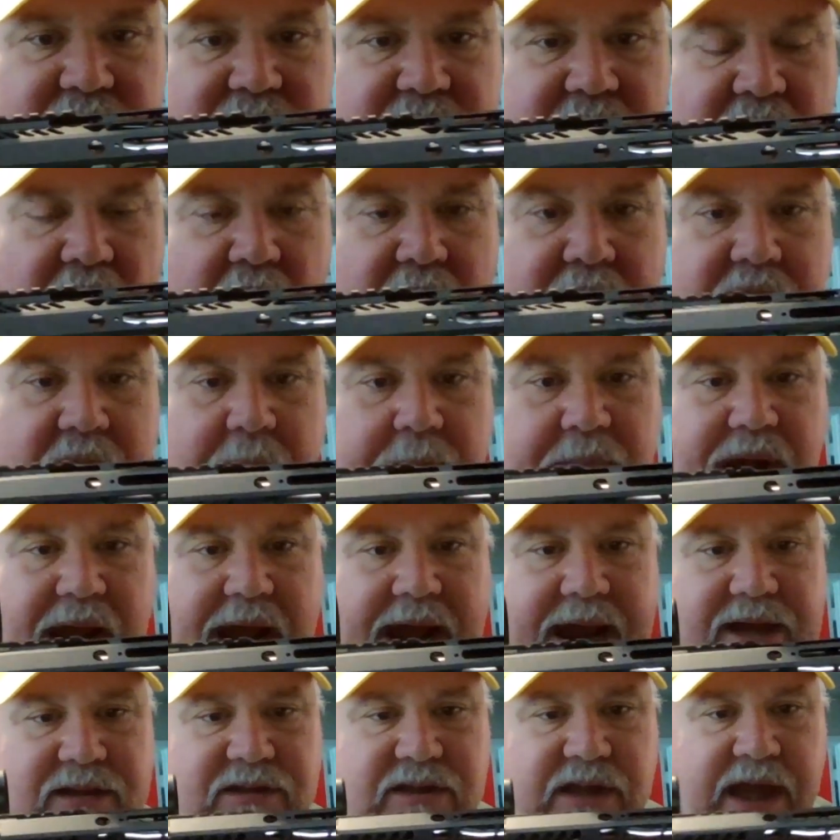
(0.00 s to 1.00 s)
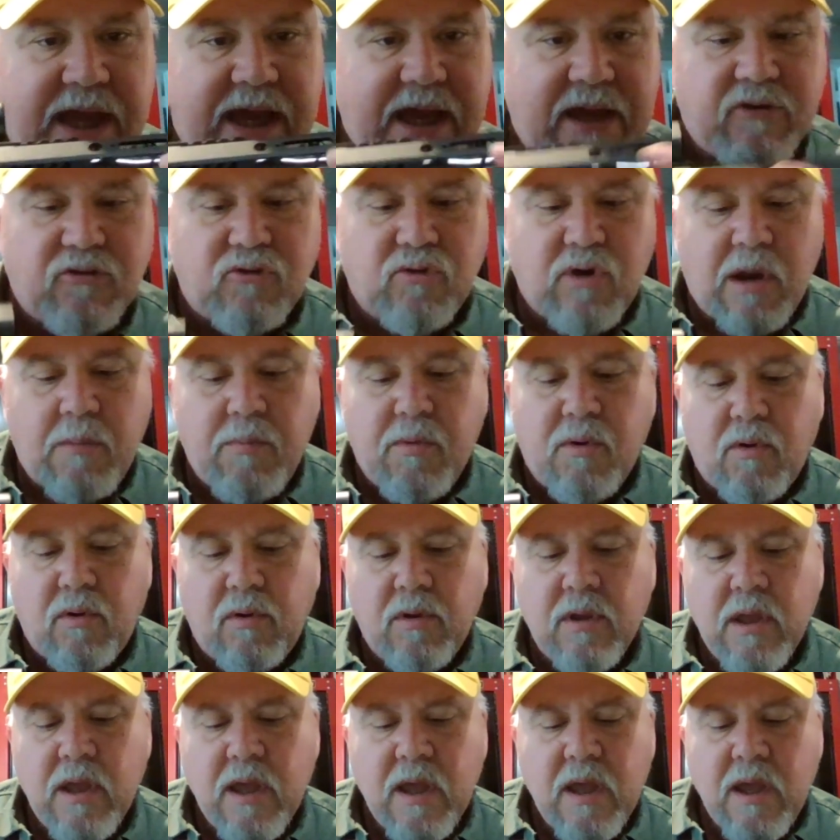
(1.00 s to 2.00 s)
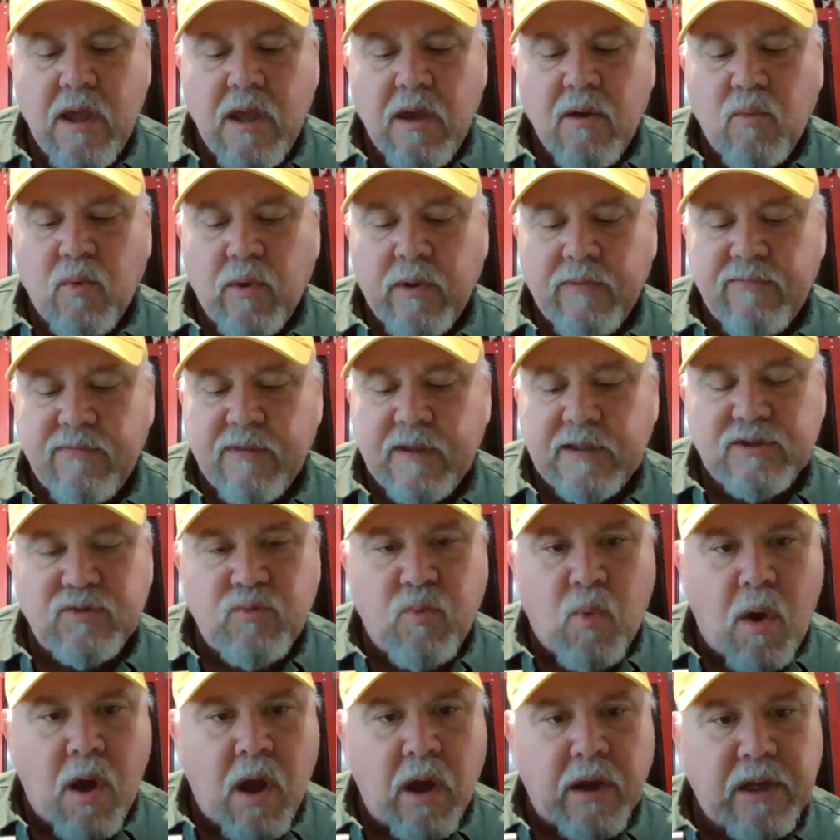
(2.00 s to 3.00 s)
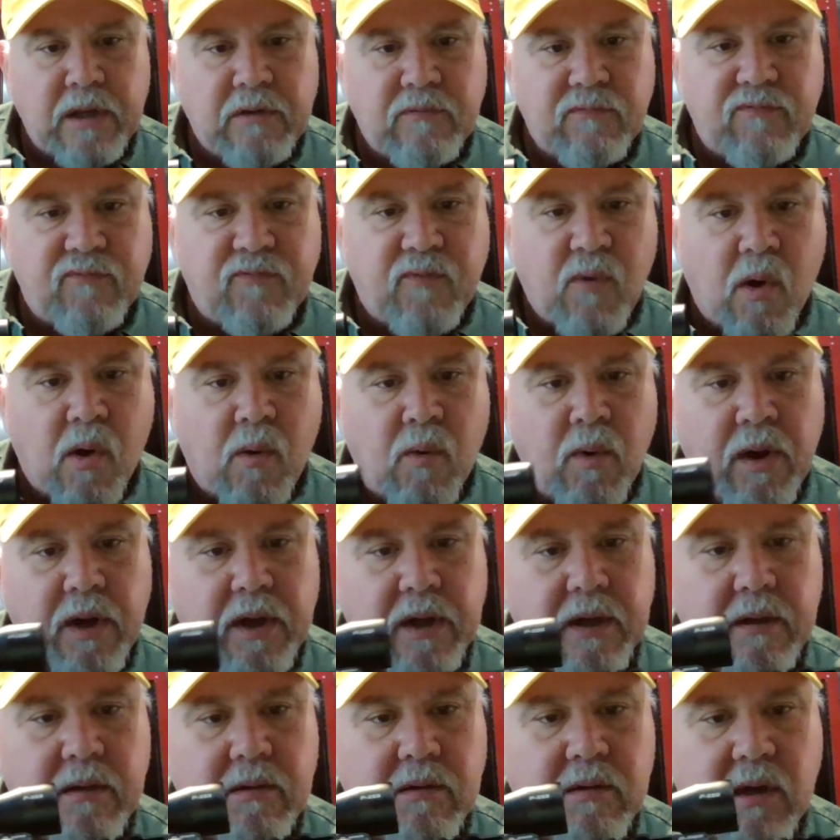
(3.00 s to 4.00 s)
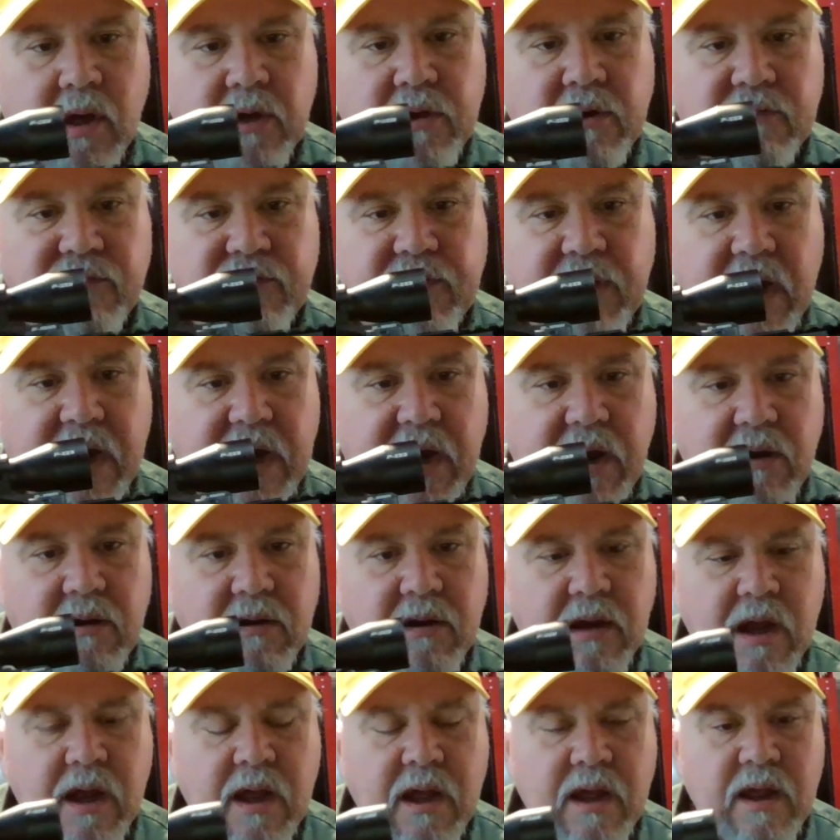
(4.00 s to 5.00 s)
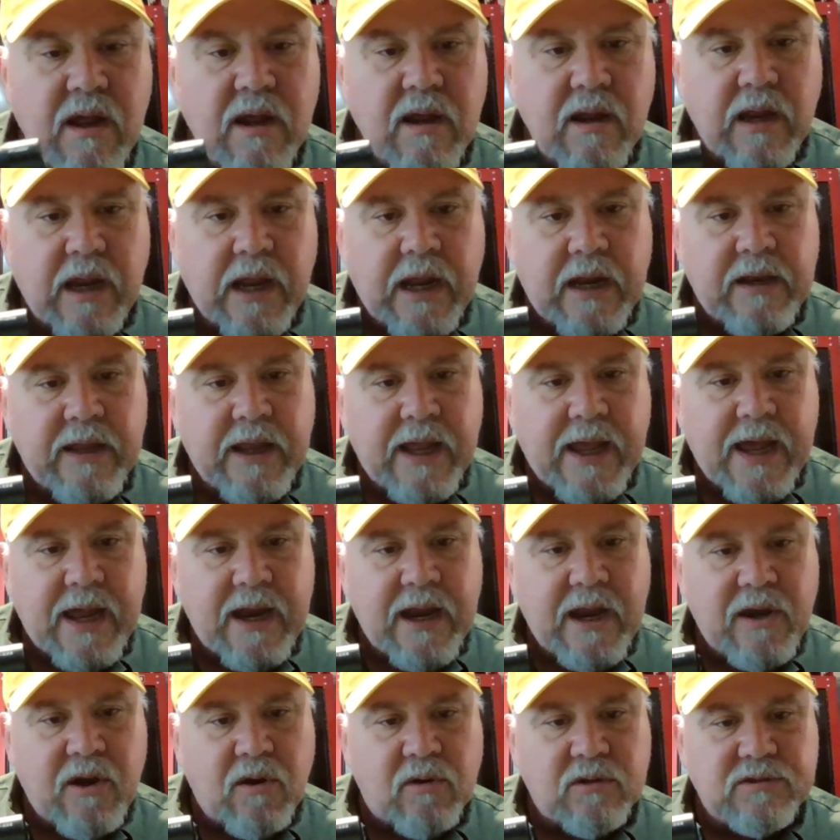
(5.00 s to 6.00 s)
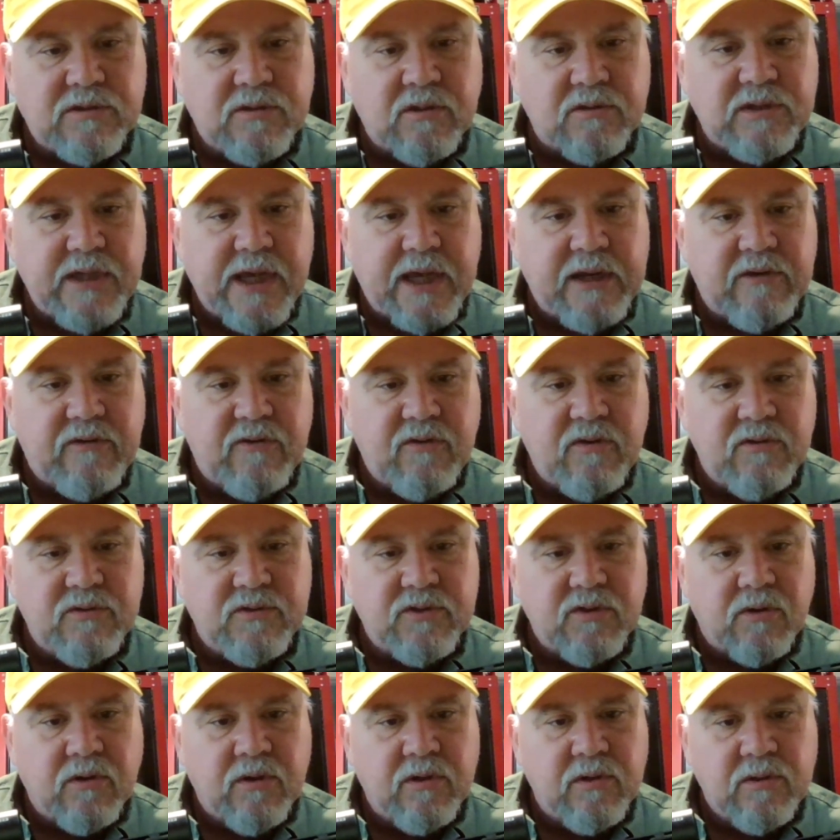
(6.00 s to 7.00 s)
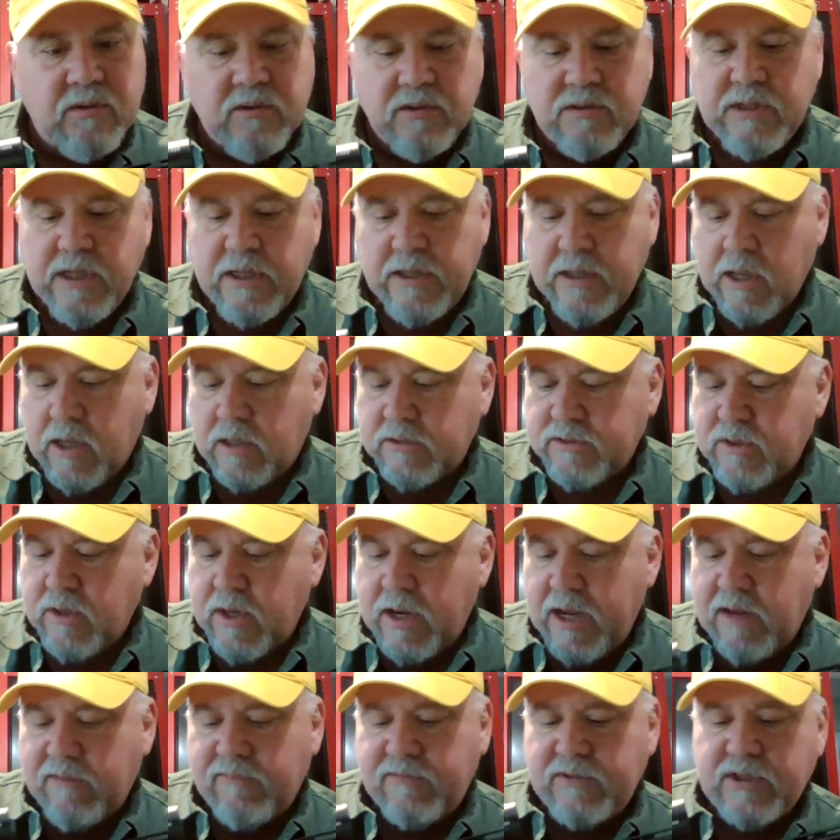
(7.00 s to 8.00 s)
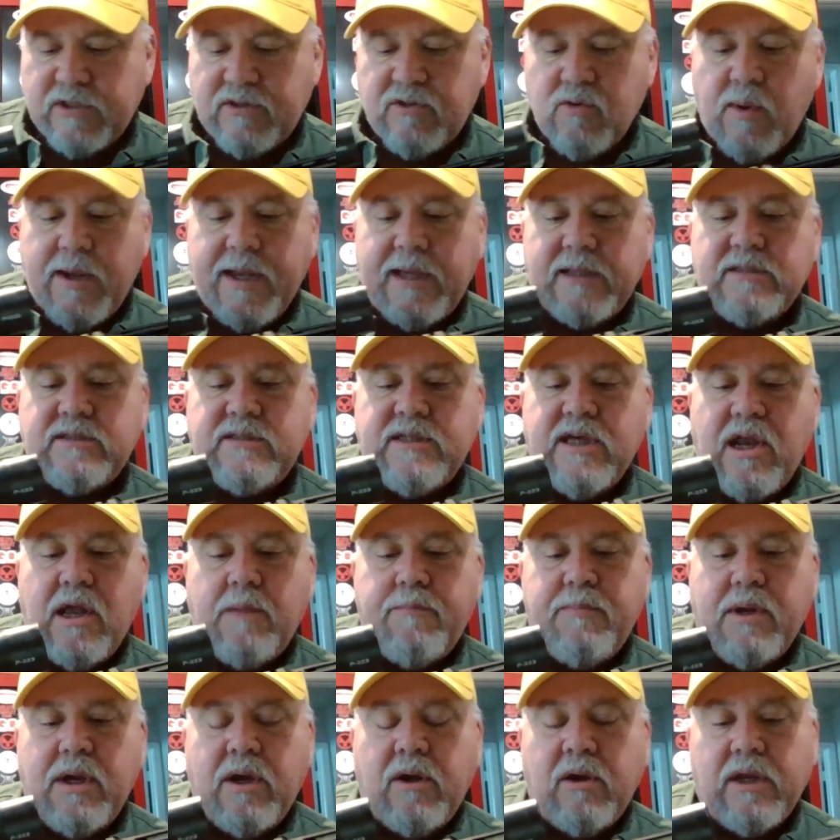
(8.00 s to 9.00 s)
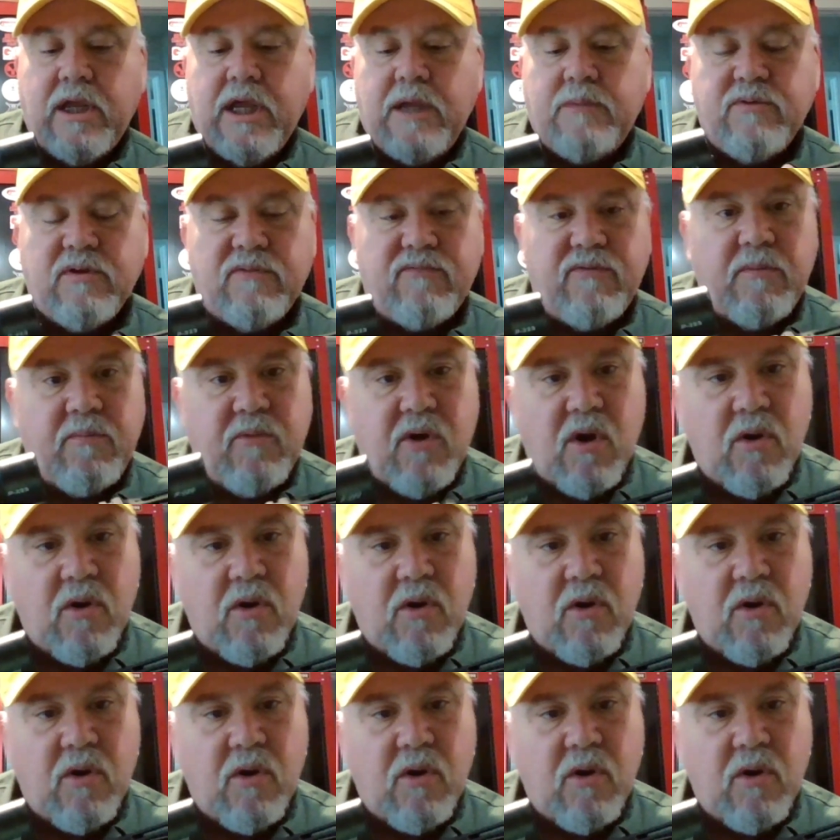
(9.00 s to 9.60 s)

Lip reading: in the past they had trouble with this walking forward under fire. And they had, I noticed those had 2 screws, and they also have, just the way it's set up here, it keeps it from